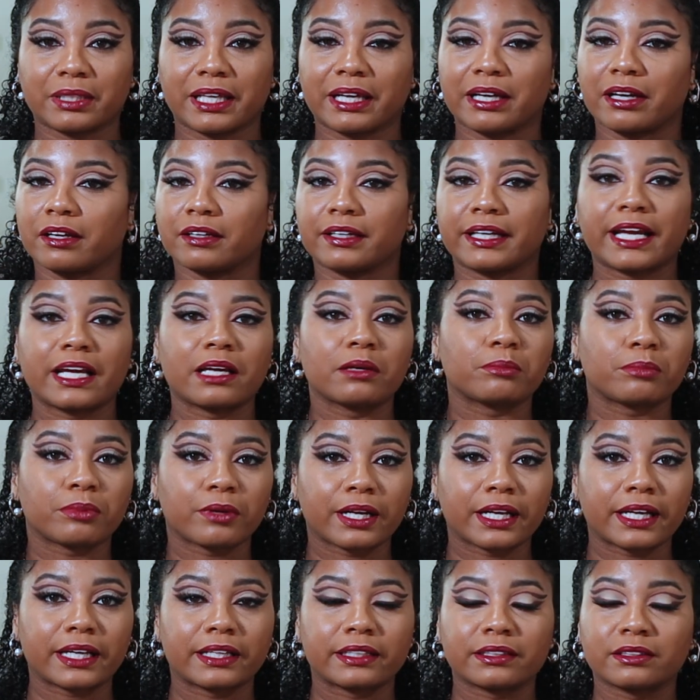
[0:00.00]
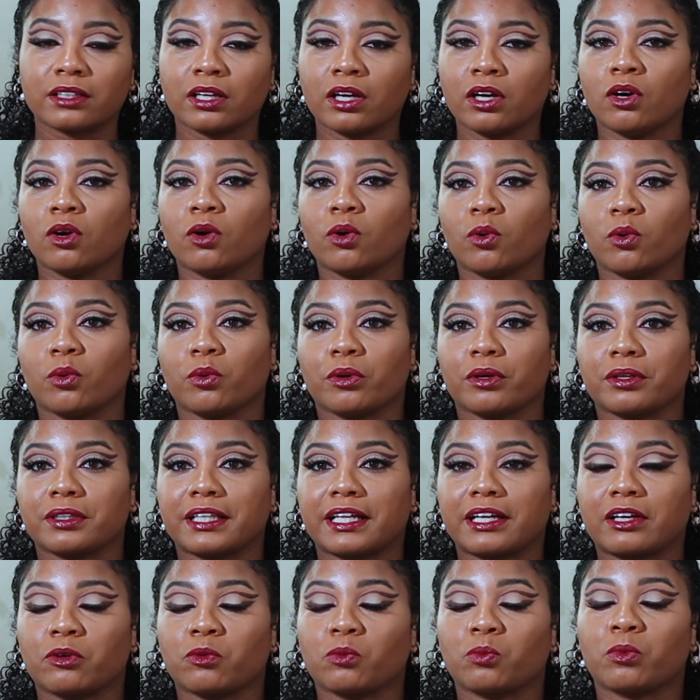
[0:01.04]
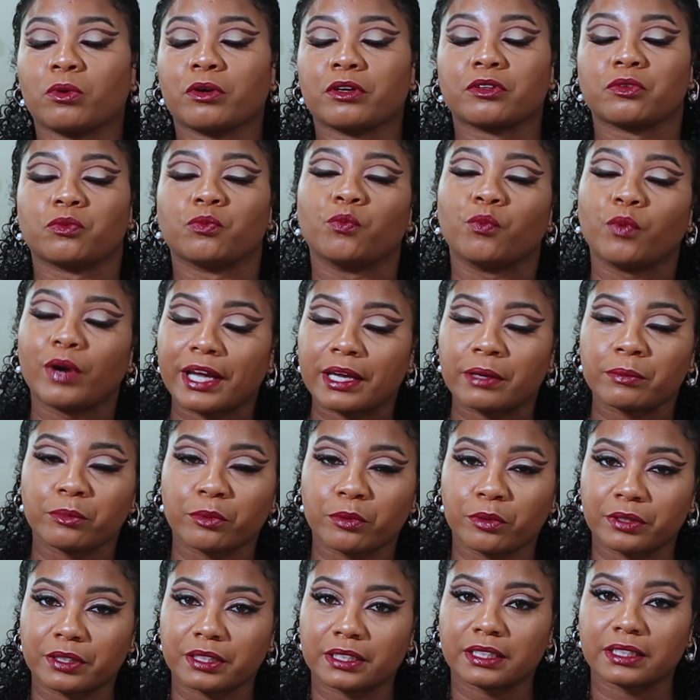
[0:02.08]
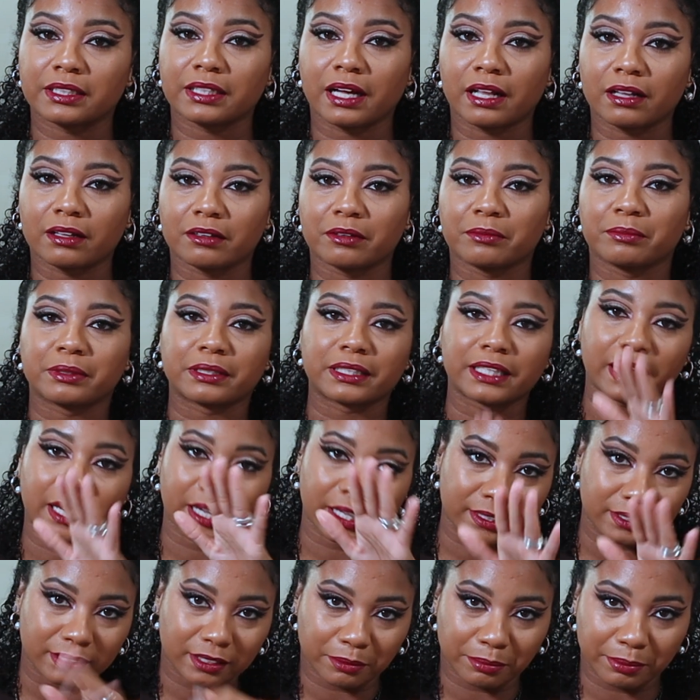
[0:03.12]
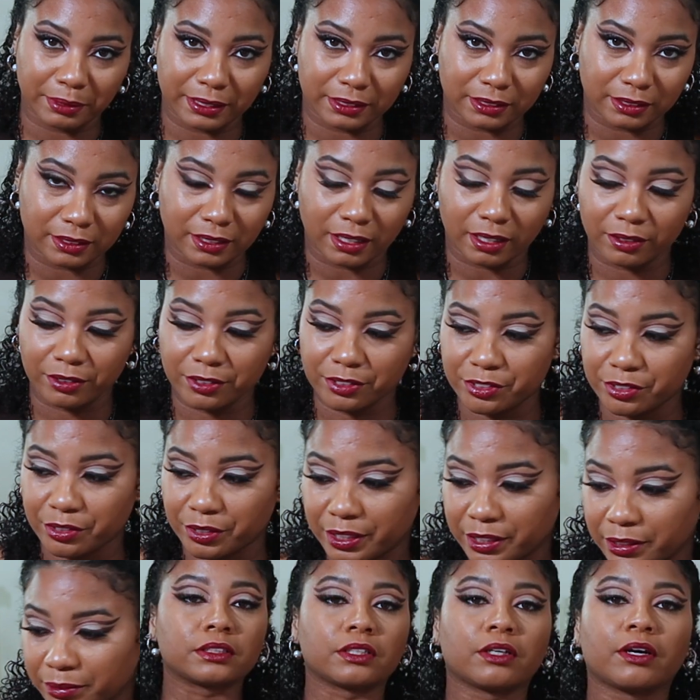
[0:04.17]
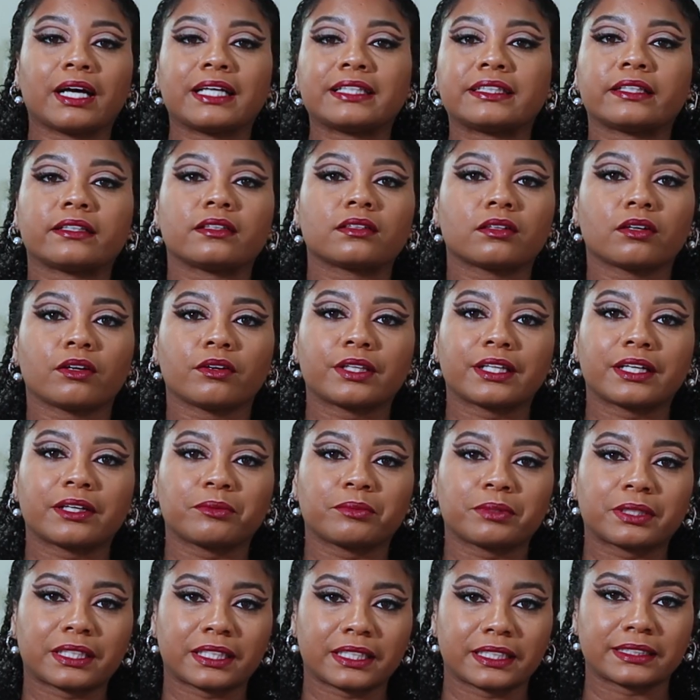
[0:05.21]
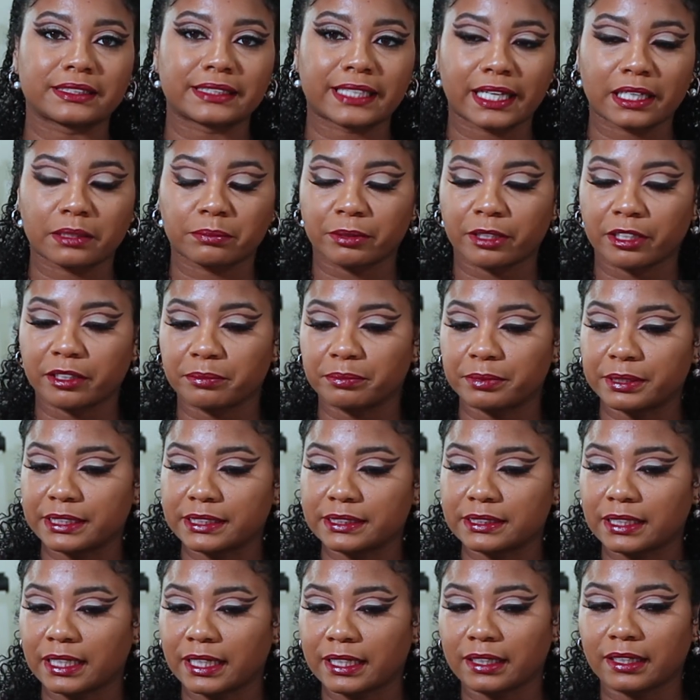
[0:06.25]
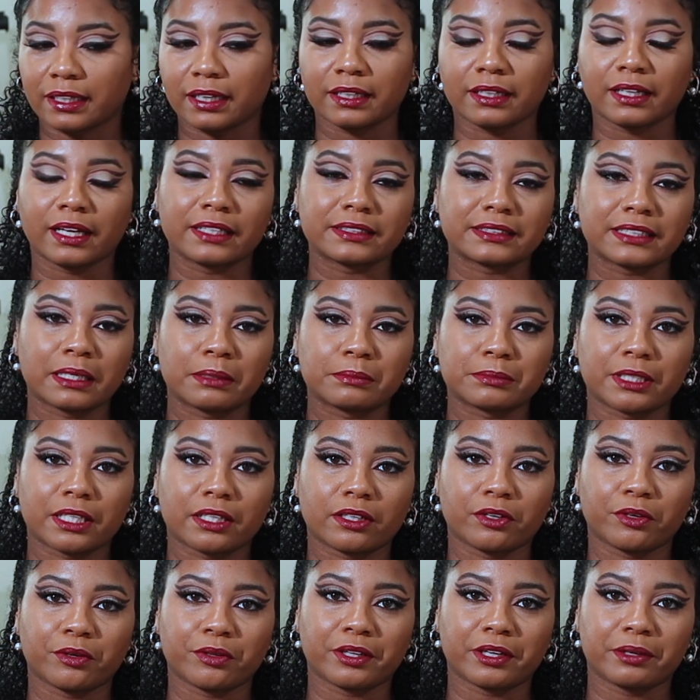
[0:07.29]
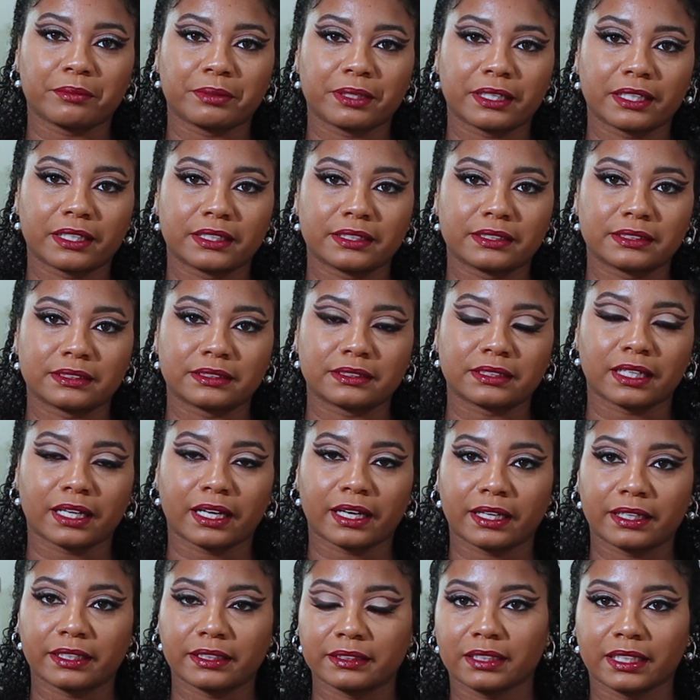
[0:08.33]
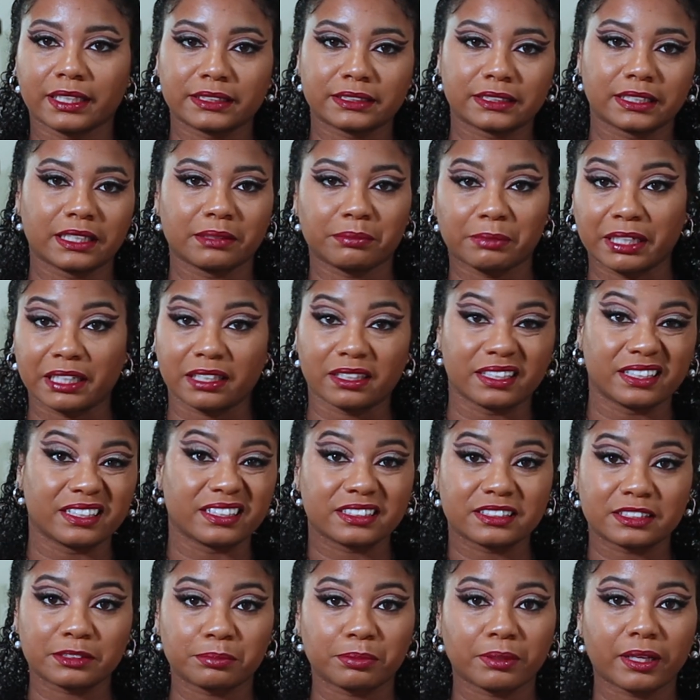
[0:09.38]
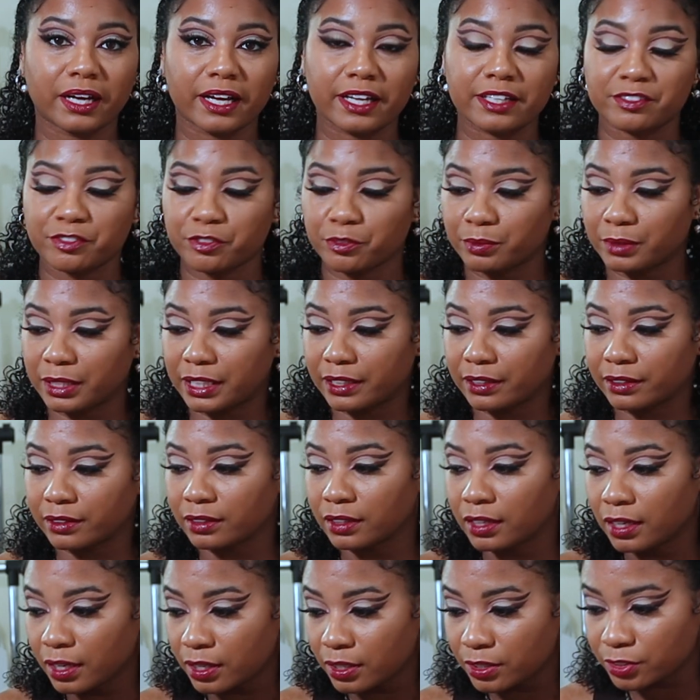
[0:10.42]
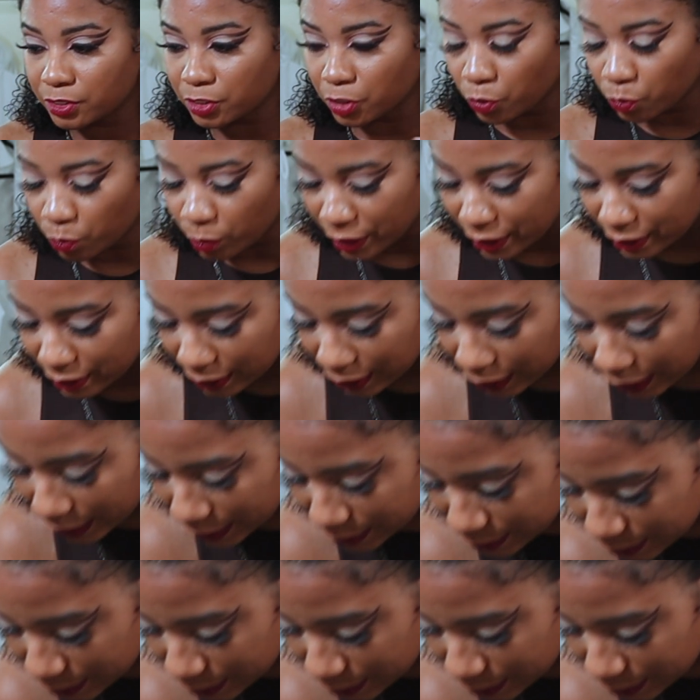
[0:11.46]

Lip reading: that are name brand or that are worth way more than $1, but they ended up at the Dollar Tree. So I didn't go there with an exact purpose. A lot of times I go there because I like to get my cleaning supplies from there. So one thing I